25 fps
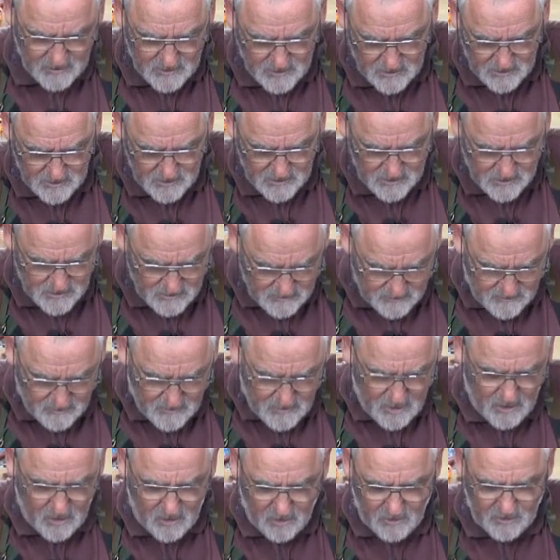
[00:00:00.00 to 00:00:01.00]
so just
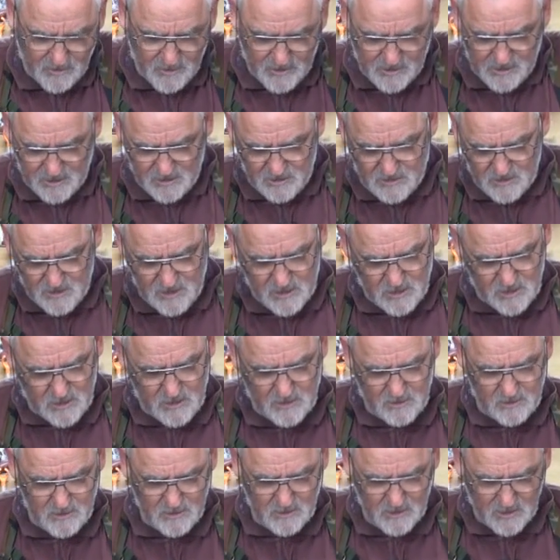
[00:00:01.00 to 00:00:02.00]
hold that in
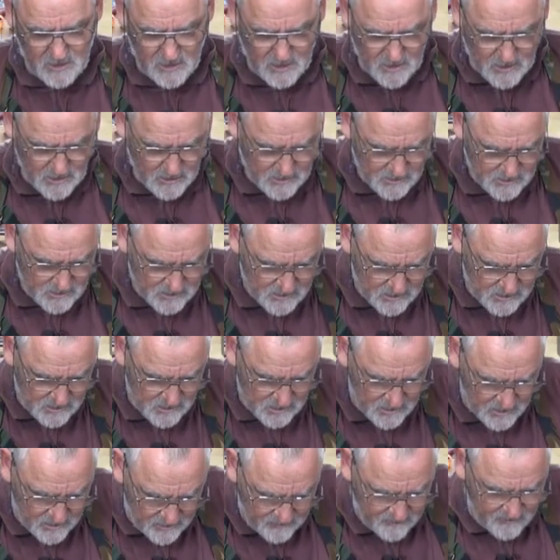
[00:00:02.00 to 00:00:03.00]
there, turn
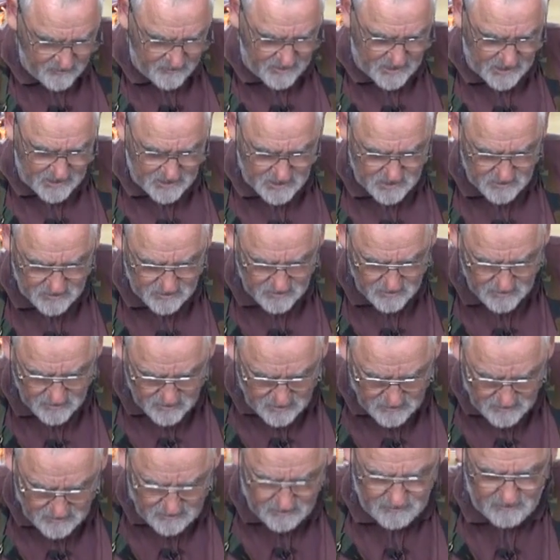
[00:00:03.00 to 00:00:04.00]
it over, make sure it
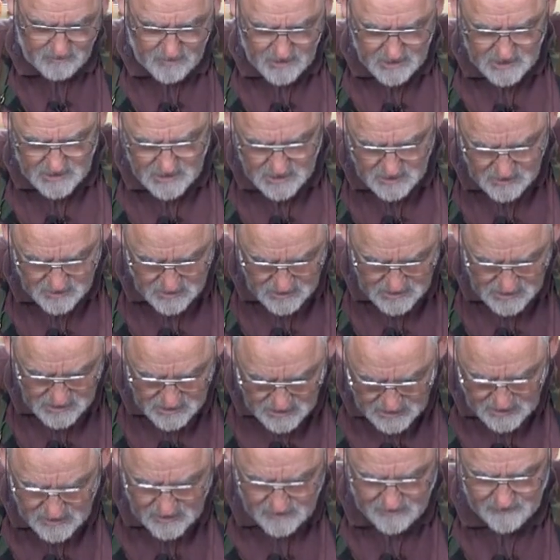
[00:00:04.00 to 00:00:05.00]
all meets
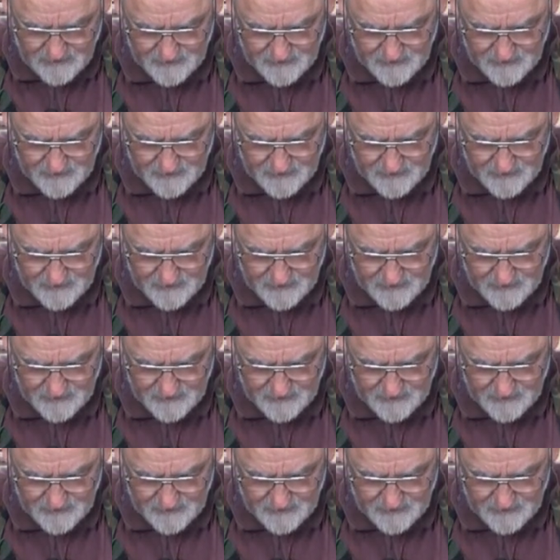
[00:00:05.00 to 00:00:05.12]
nicely,